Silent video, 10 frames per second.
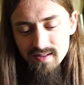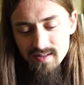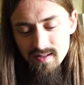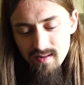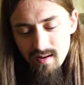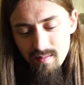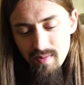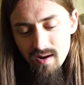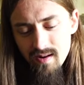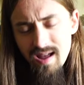It's
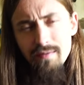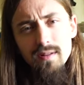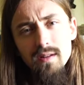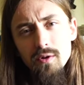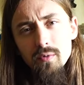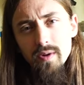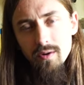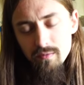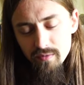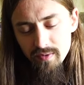better to have a little
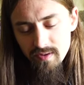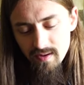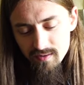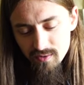wiggle room in there,